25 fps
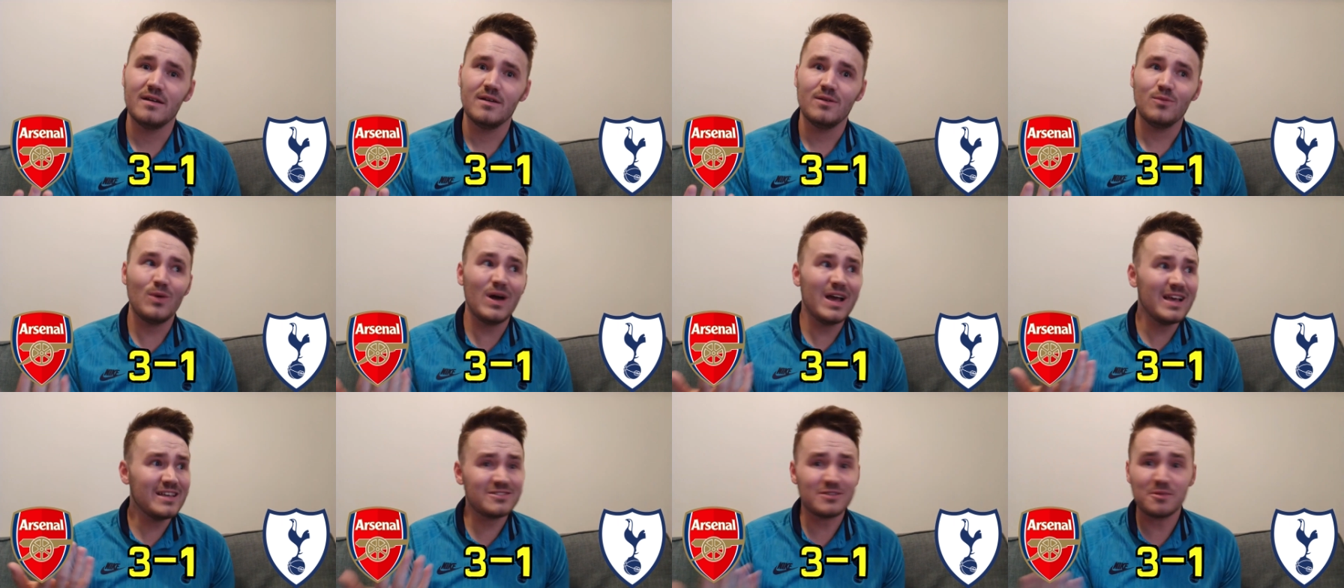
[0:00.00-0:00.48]

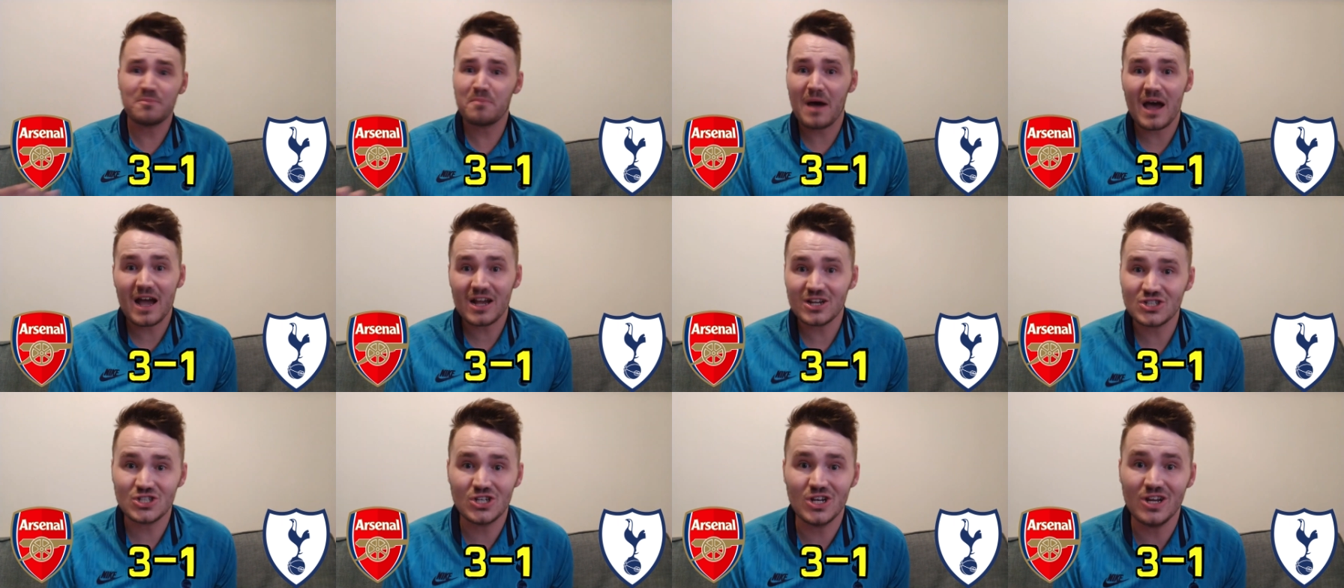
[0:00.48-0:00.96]
Where's the
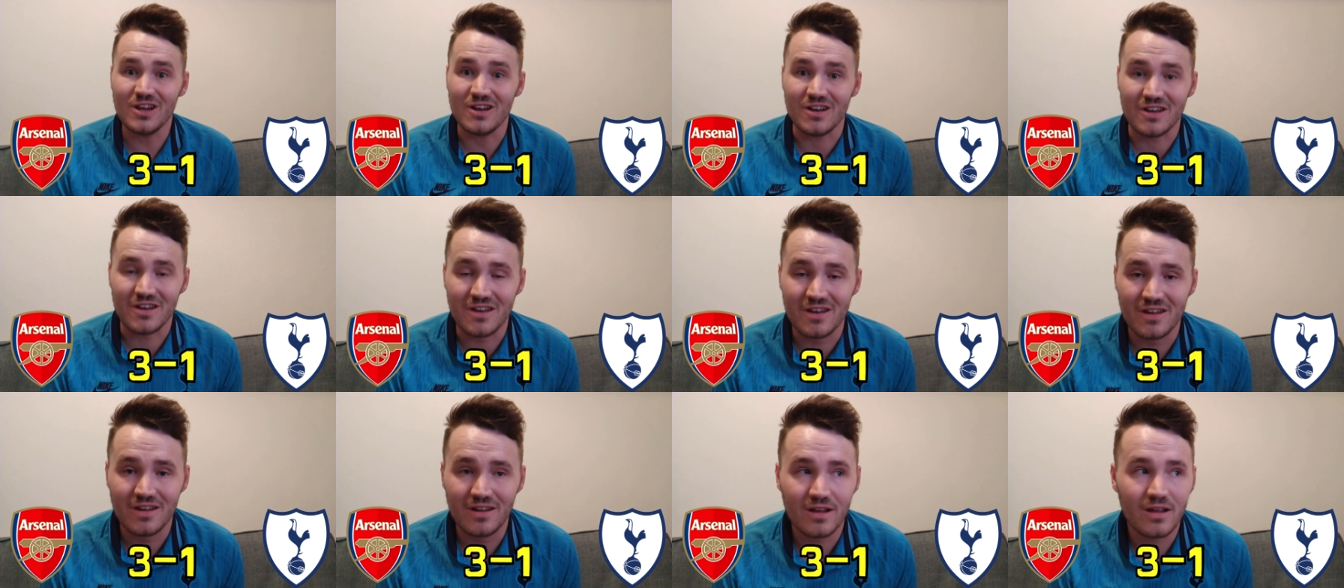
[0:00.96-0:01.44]

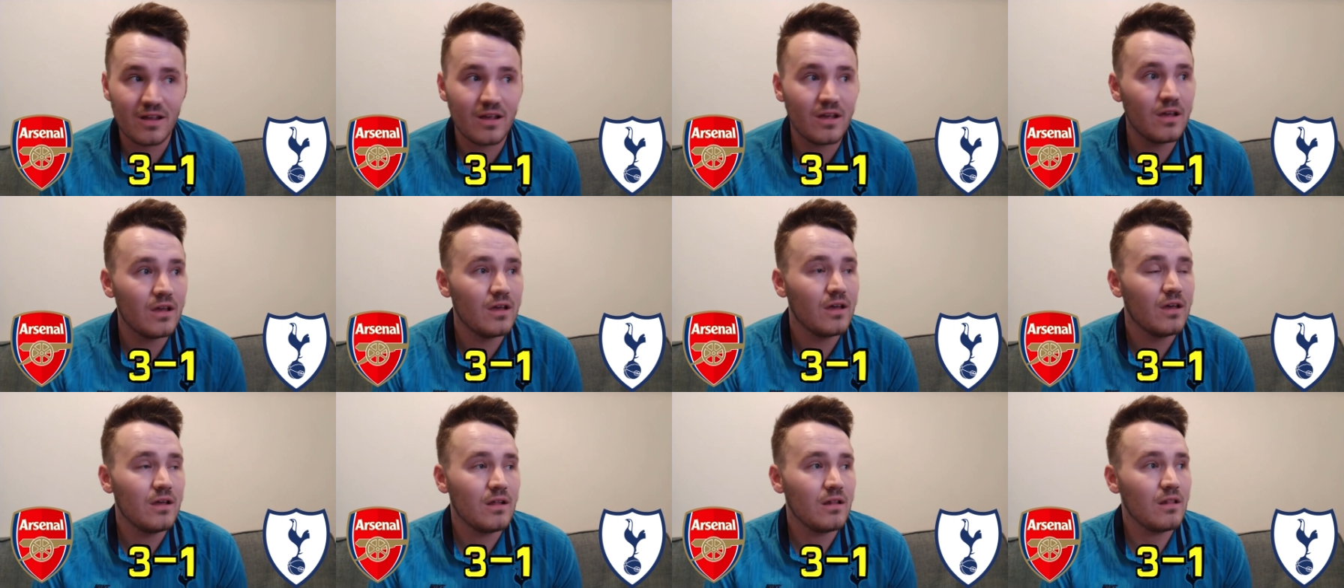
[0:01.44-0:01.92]
passion?
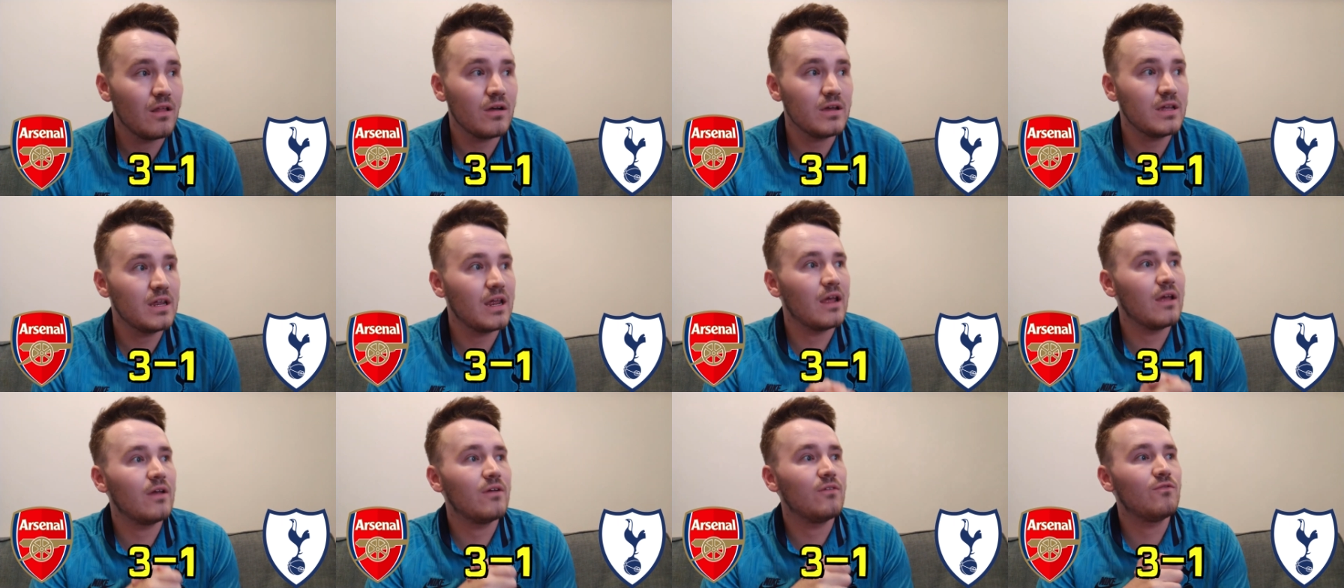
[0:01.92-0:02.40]

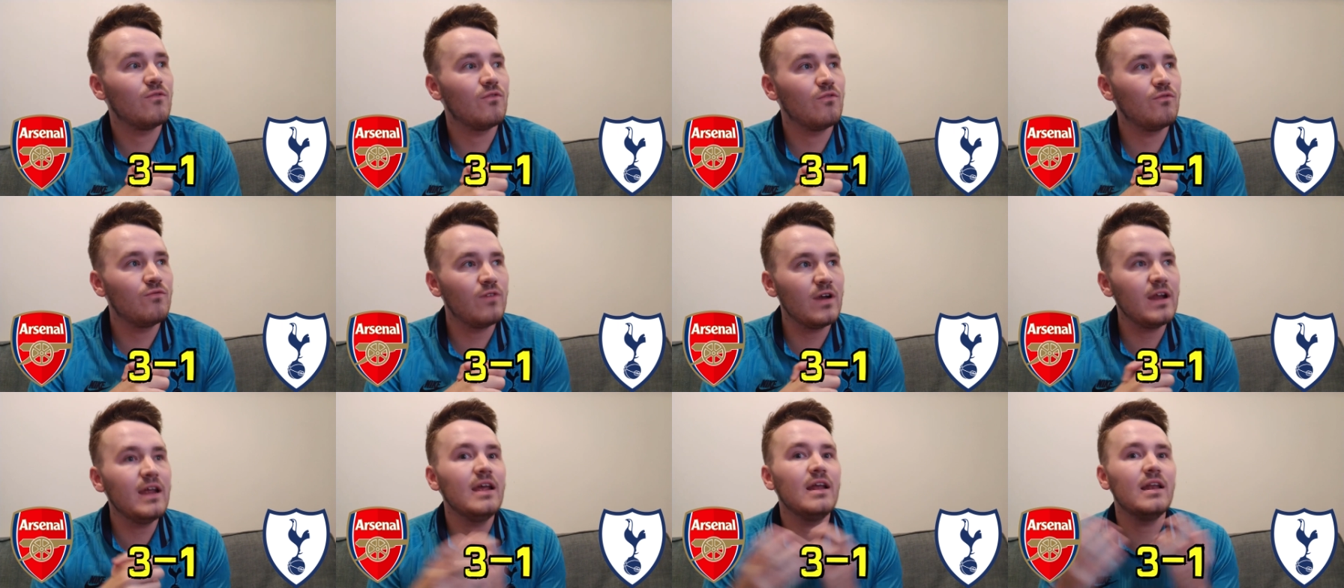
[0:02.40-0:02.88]
Like,
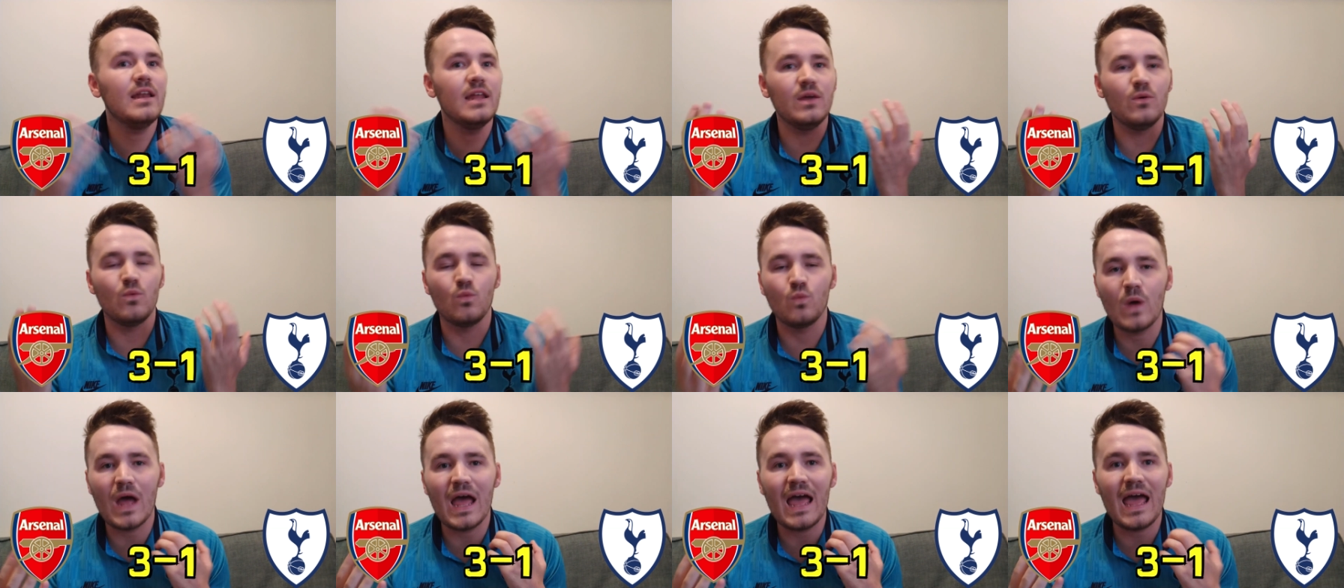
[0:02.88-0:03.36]
really,
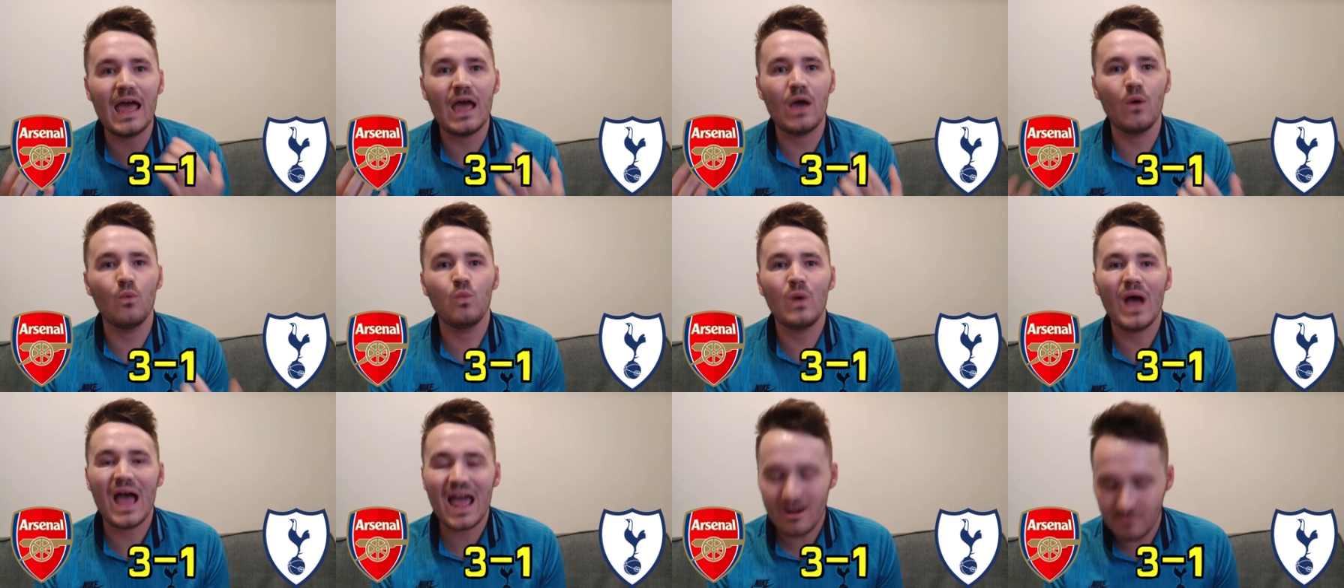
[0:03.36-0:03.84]
where
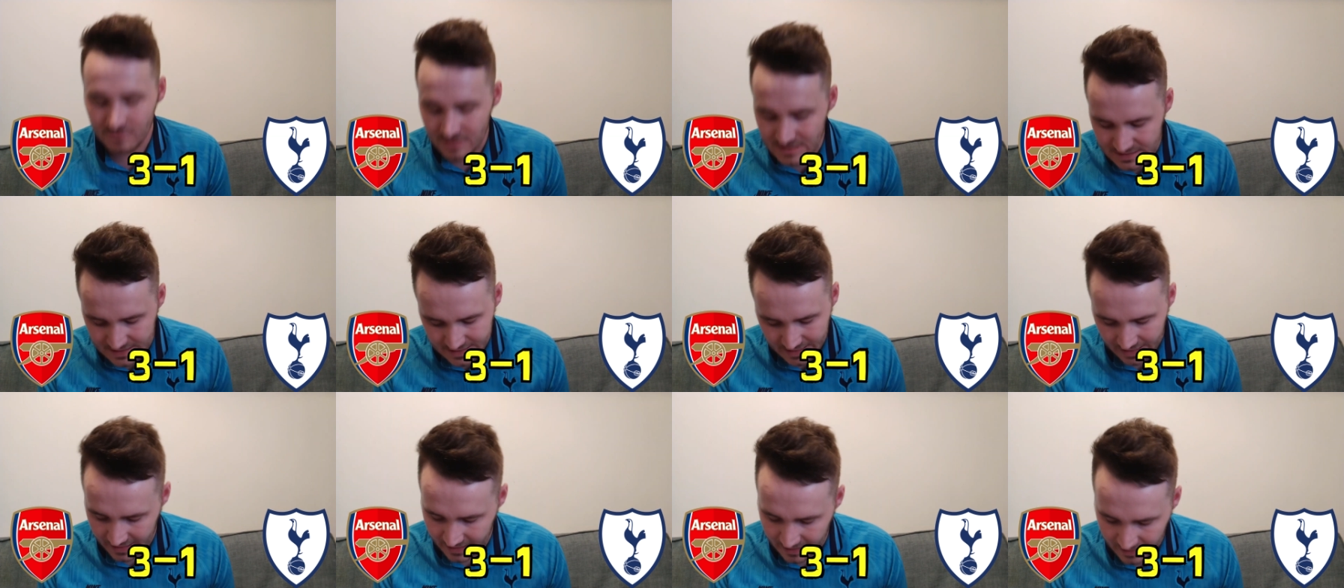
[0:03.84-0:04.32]
where
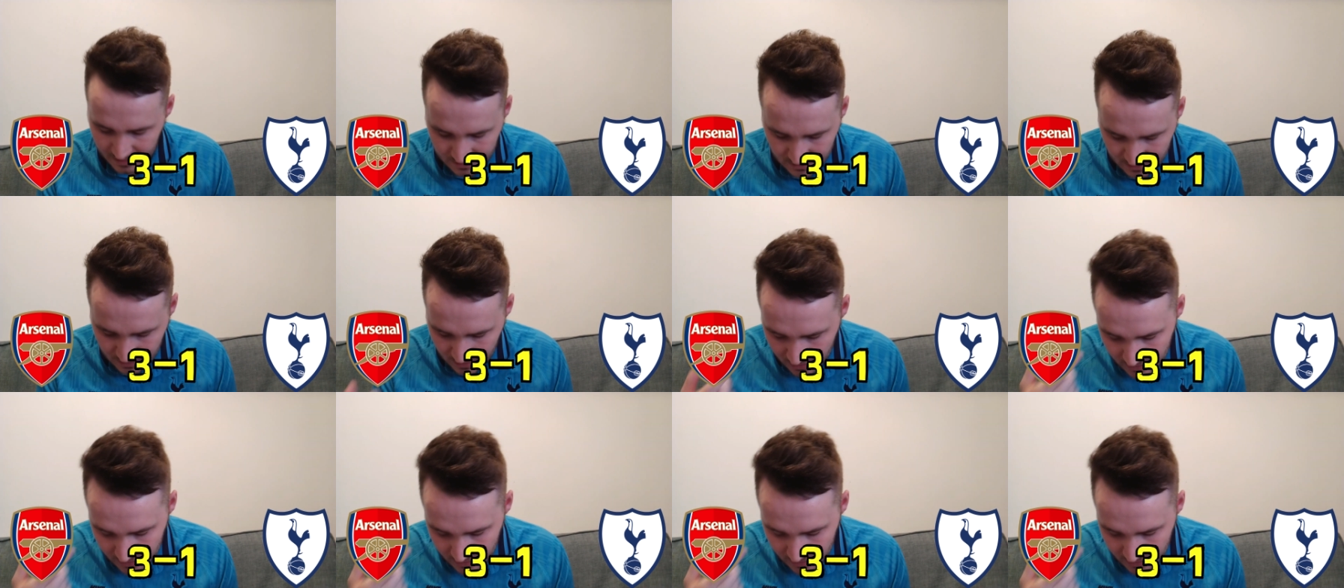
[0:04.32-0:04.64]
is it? And